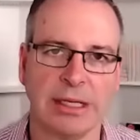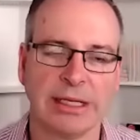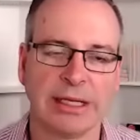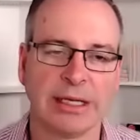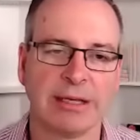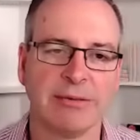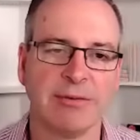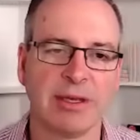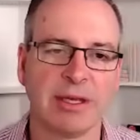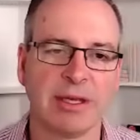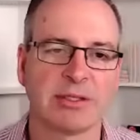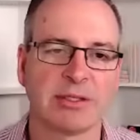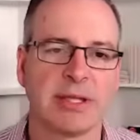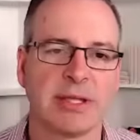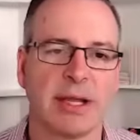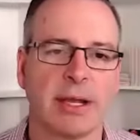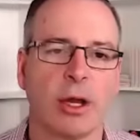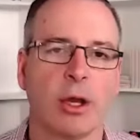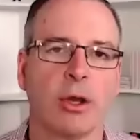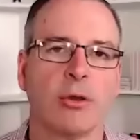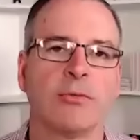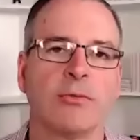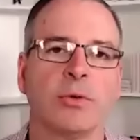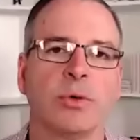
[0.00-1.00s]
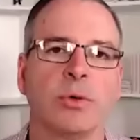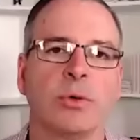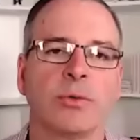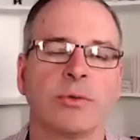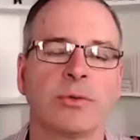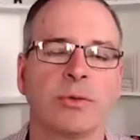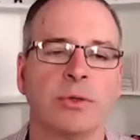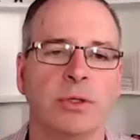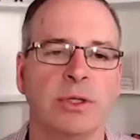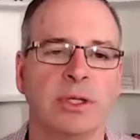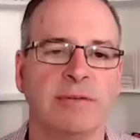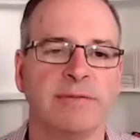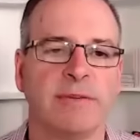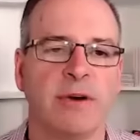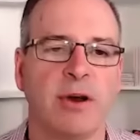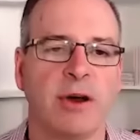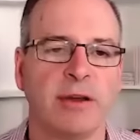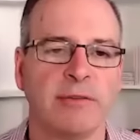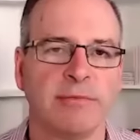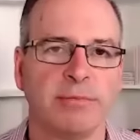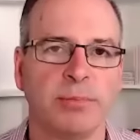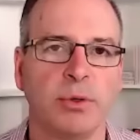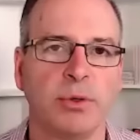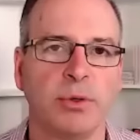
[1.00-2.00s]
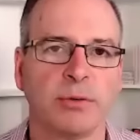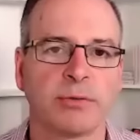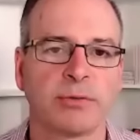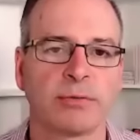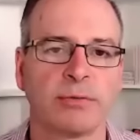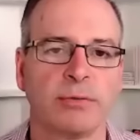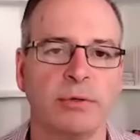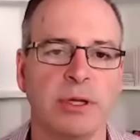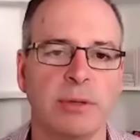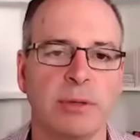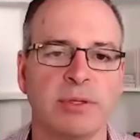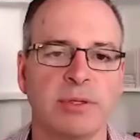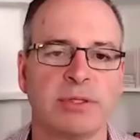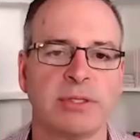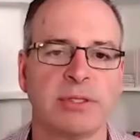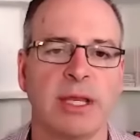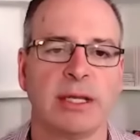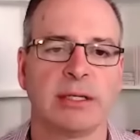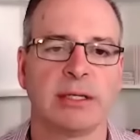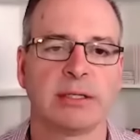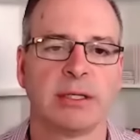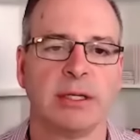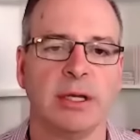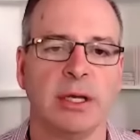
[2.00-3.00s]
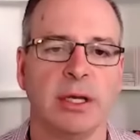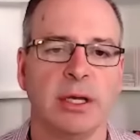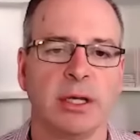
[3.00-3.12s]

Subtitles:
giving us that overall 35.3%